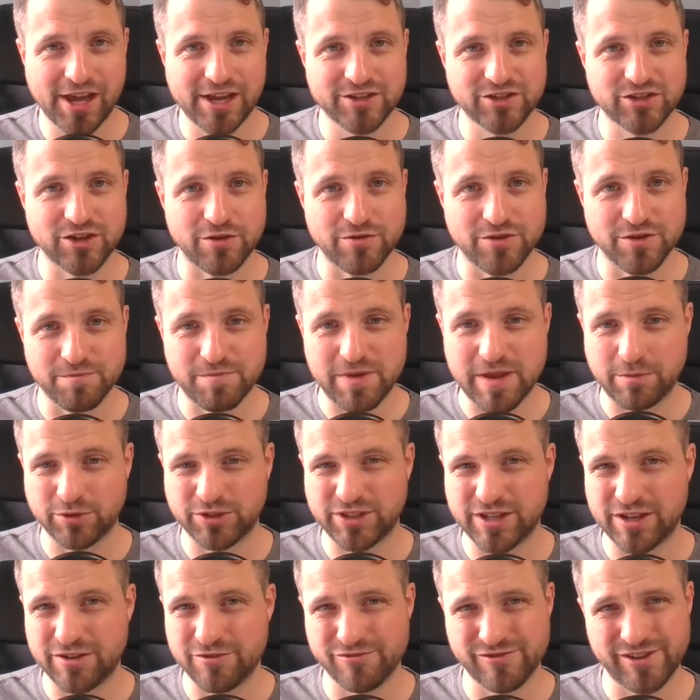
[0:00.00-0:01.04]
so that people
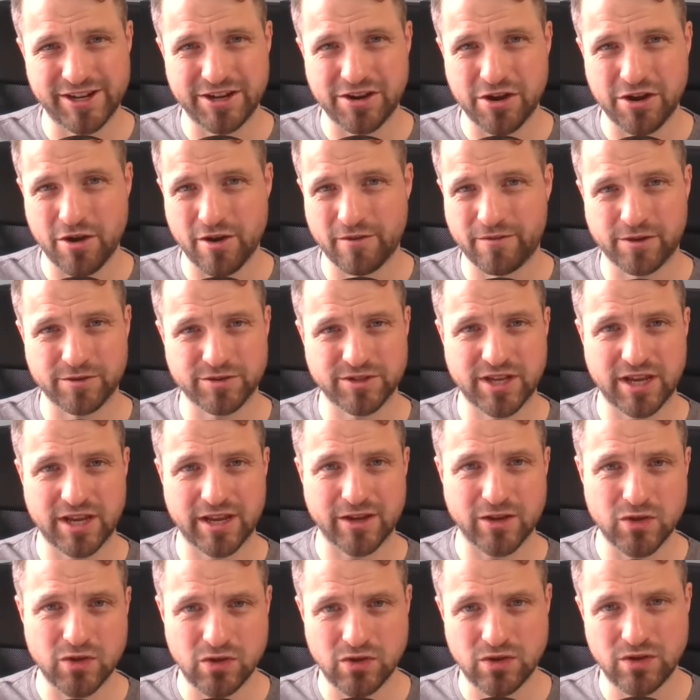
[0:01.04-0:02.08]
didn't really know if I was
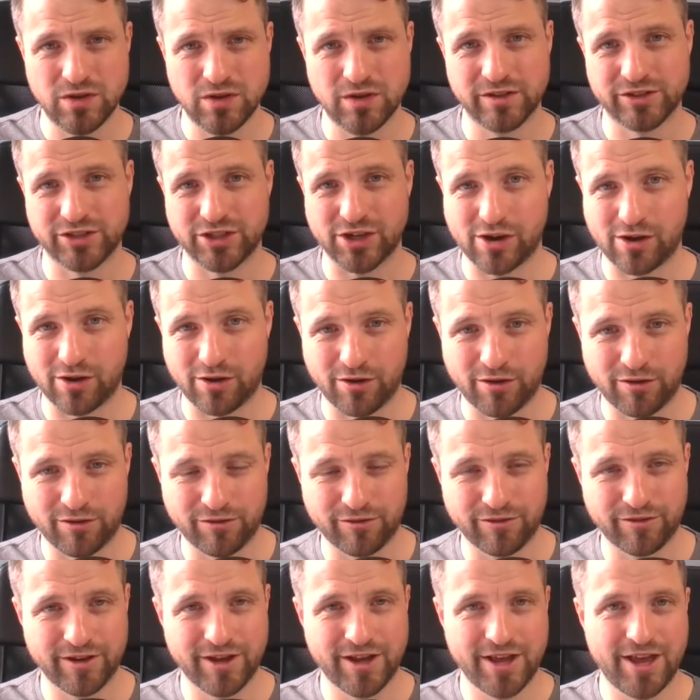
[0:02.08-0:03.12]
saying
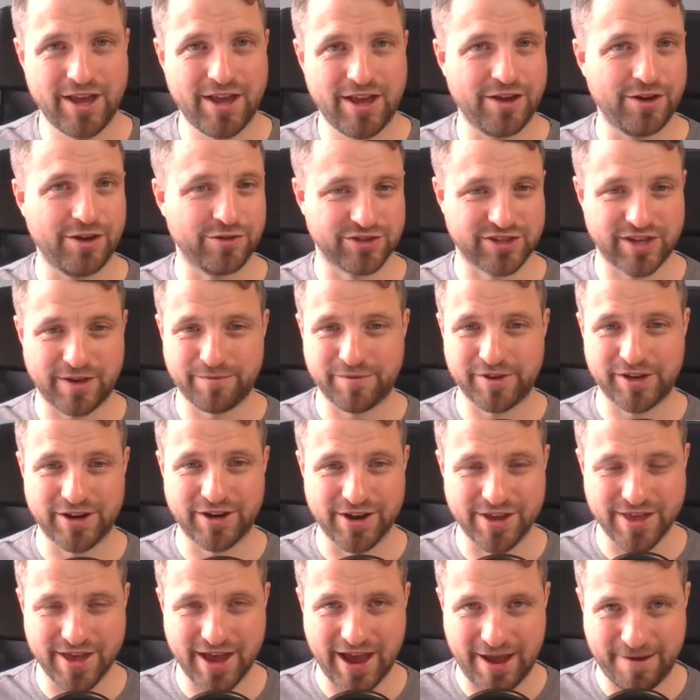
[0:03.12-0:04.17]
or something
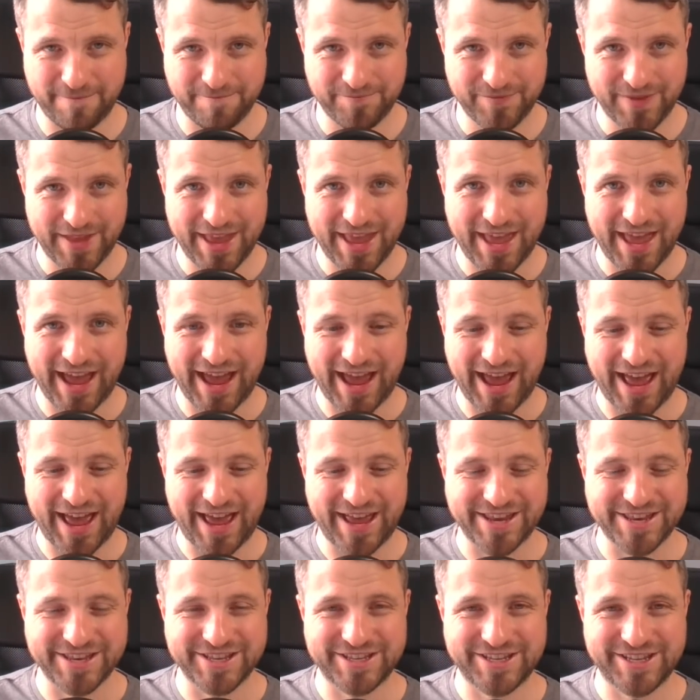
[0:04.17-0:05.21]
like that.
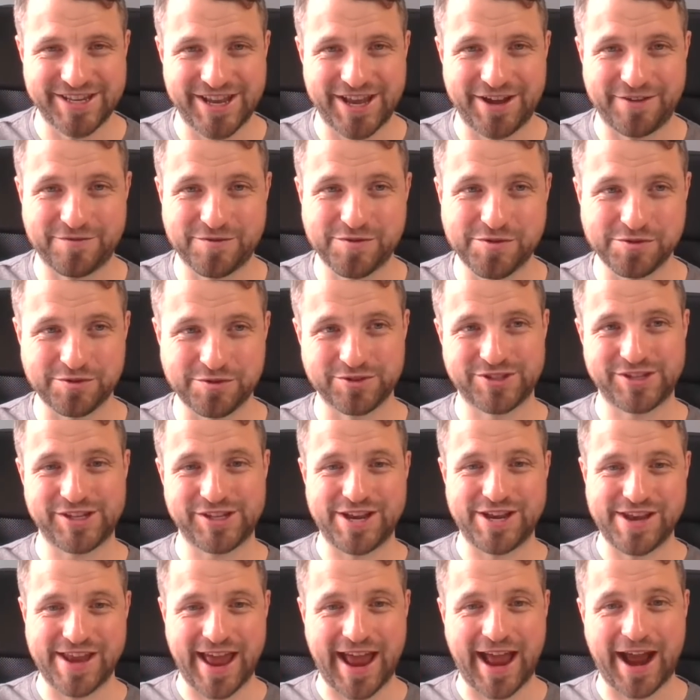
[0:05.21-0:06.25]
And of course,
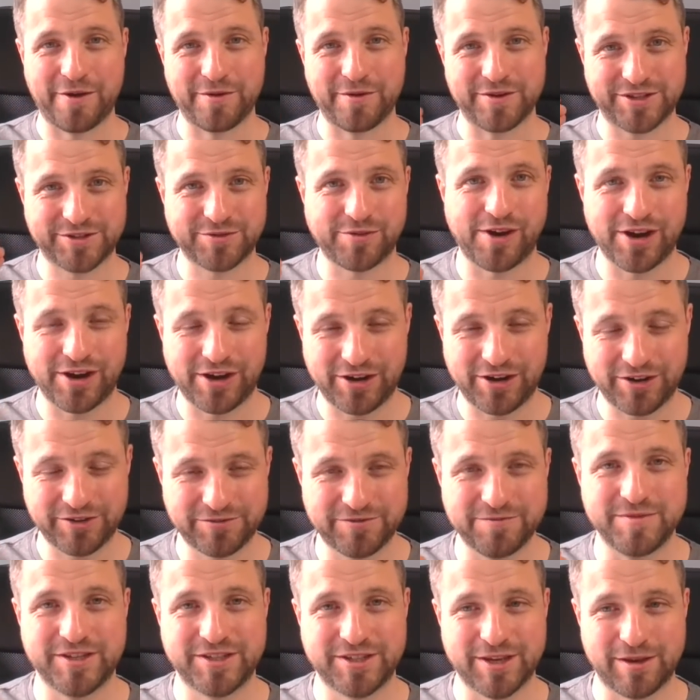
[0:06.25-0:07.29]
now it's quite hard
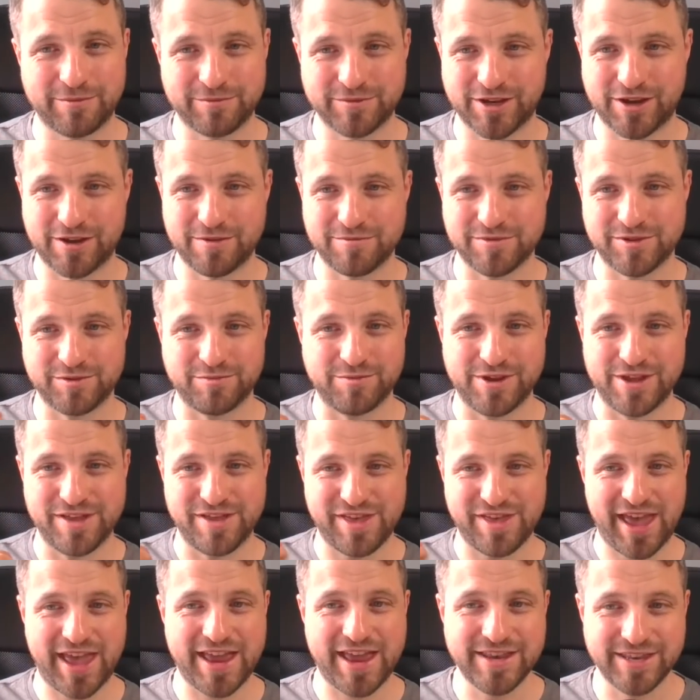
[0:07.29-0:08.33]
for me sometimes
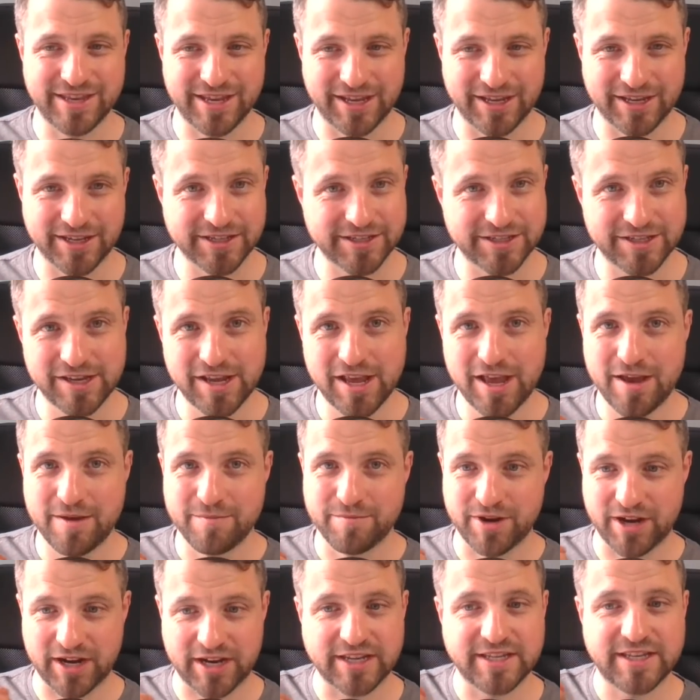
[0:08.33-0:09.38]
with endings,
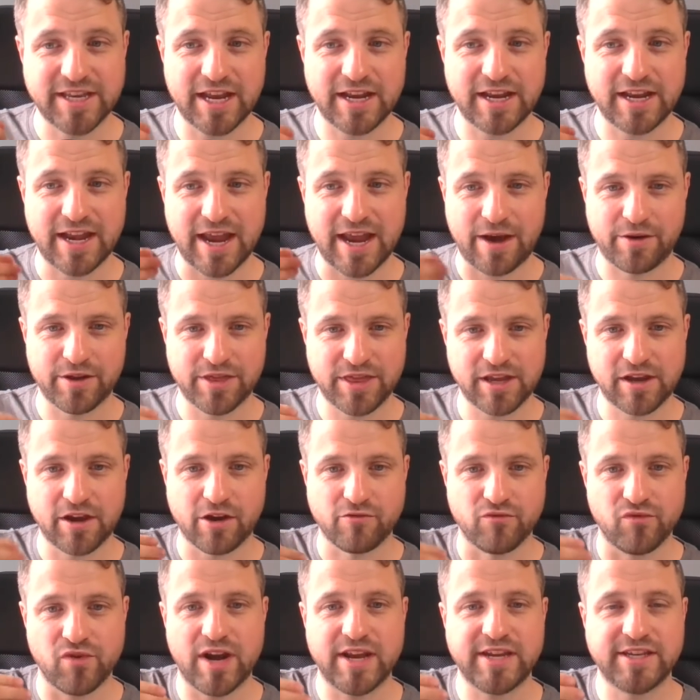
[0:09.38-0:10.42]
but I can tell you now, I think I
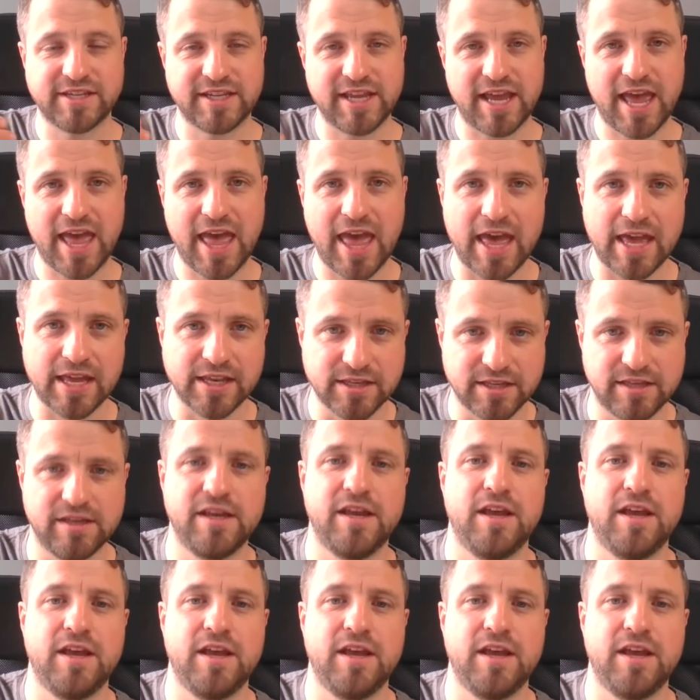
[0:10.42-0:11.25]
raced ahead